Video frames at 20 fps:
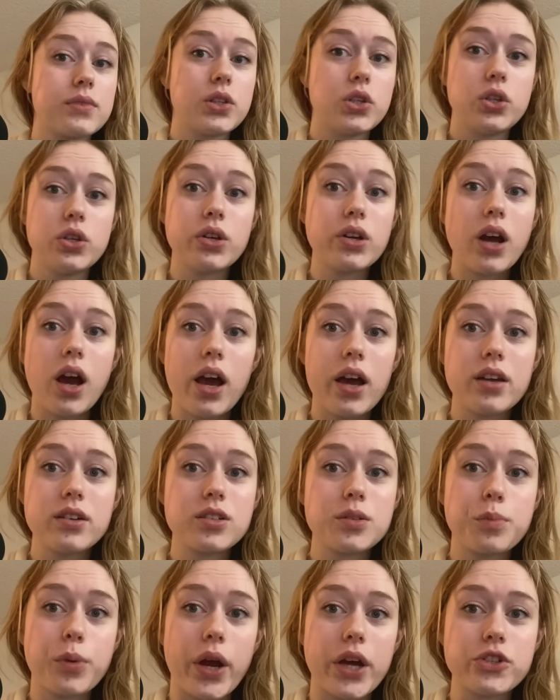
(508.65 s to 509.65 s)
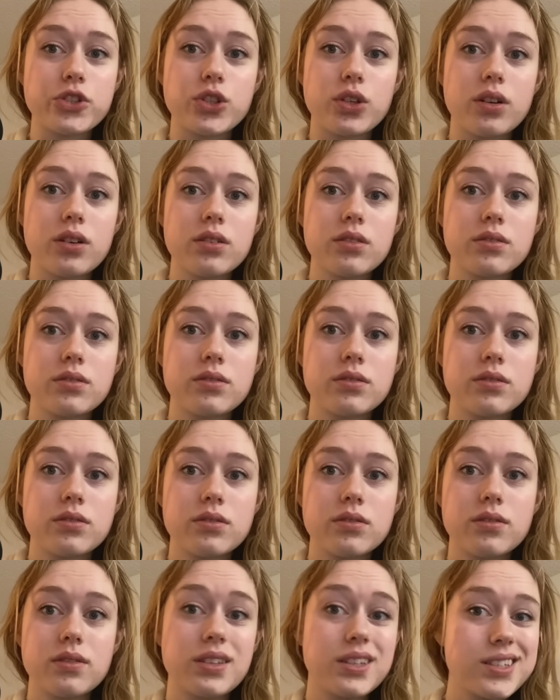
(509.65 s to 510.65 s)
You're not under pressure.
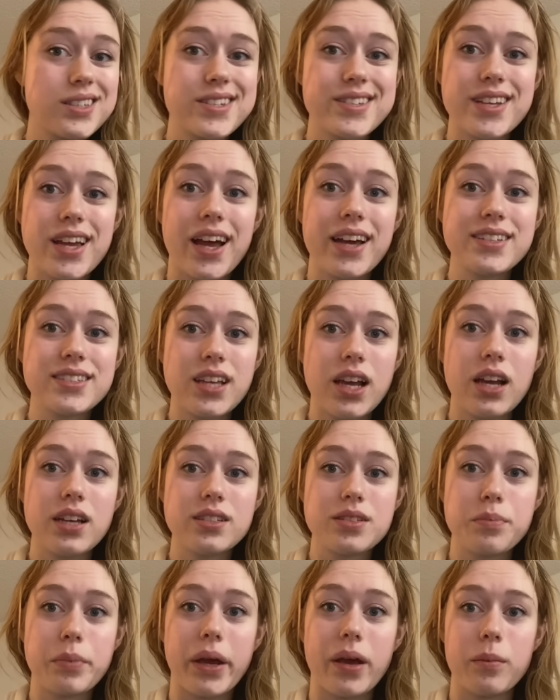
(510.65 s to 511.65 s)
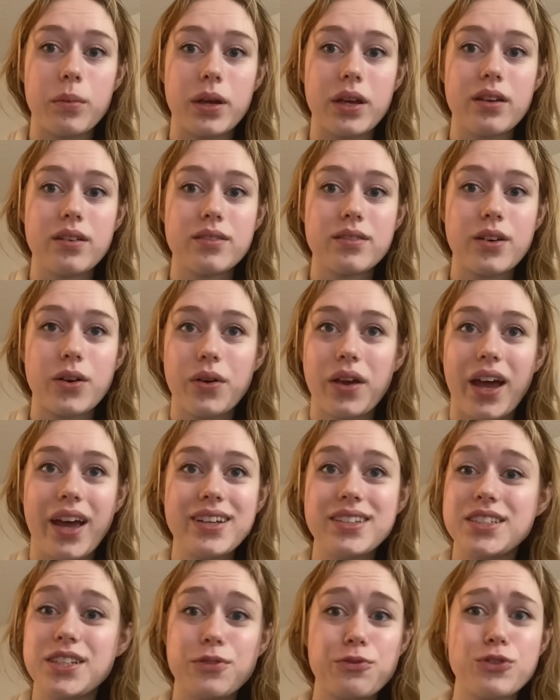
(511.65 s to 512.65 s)
This is Ice Ice Baby, okay?
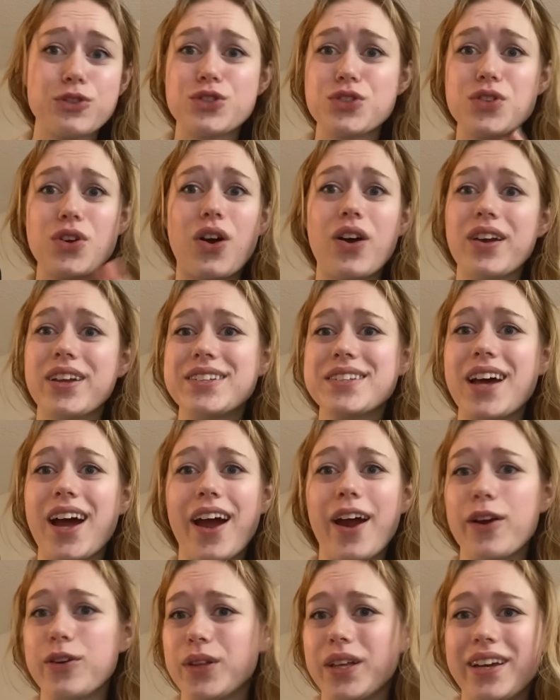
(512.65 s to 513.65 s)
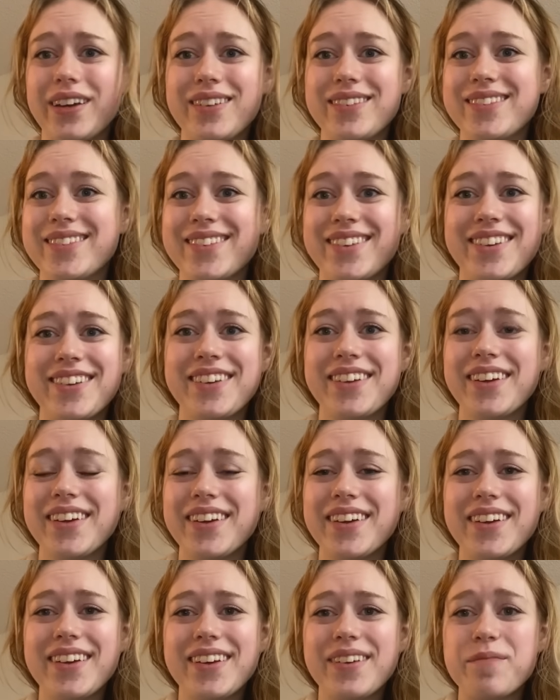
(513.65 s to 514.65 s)
Different song entirely.
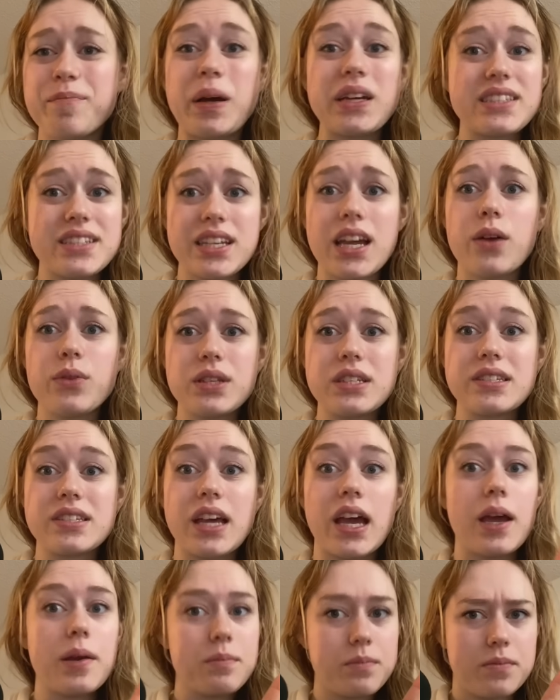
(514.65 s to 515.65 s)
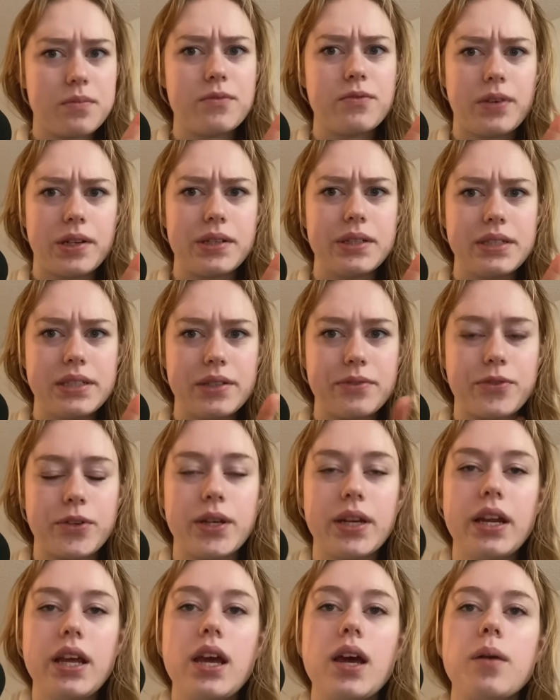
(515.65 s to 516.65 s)
Might sound the same, very
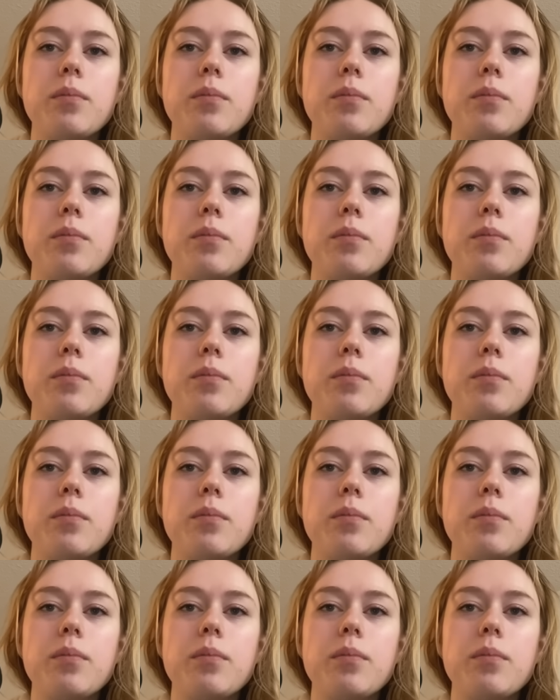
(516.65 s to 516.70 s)
different.